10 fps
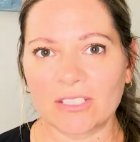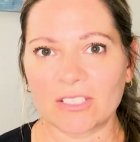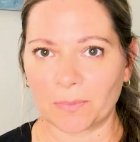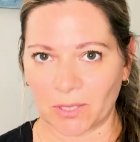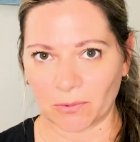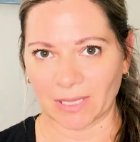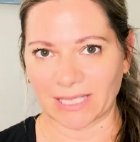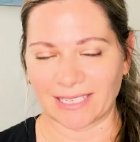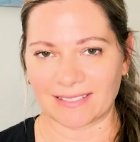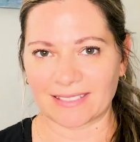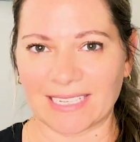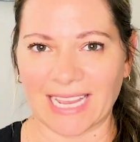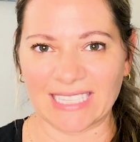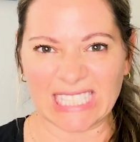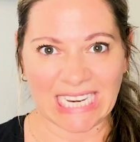to be released.
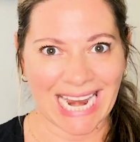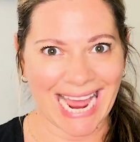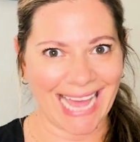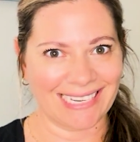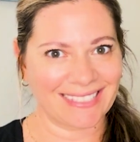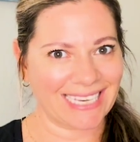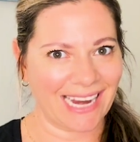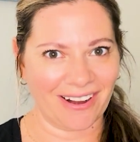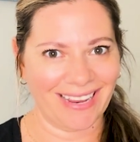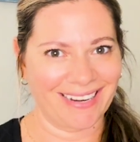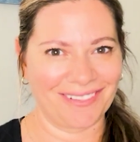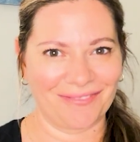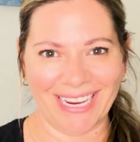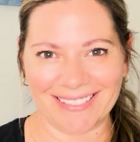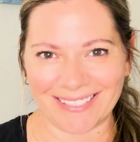It's not as scary and
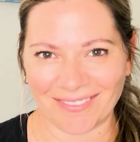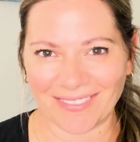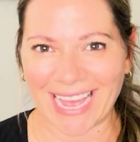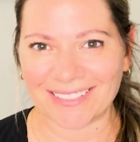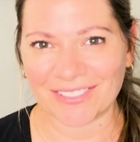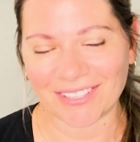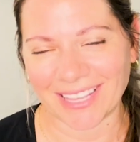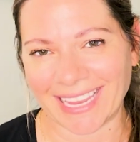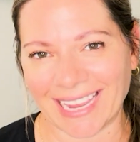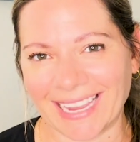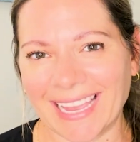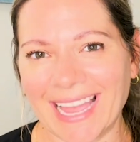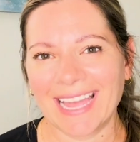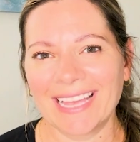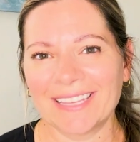invasive as you're thinking.
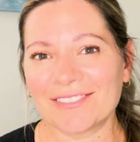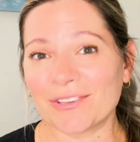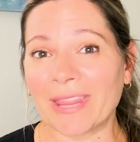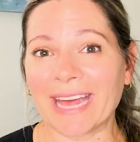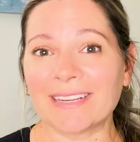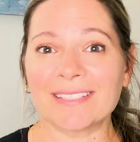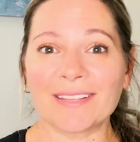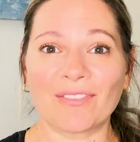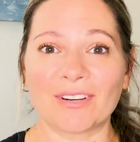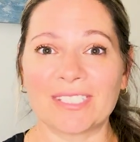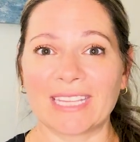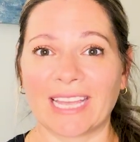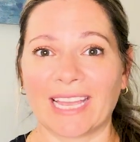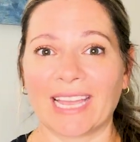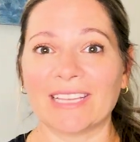So that is the first
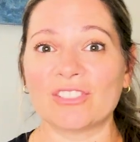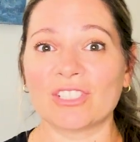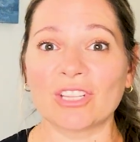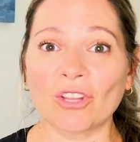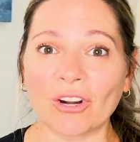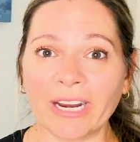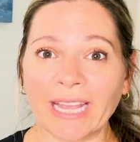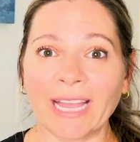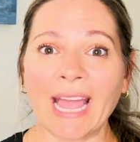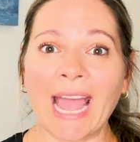thing, is just learning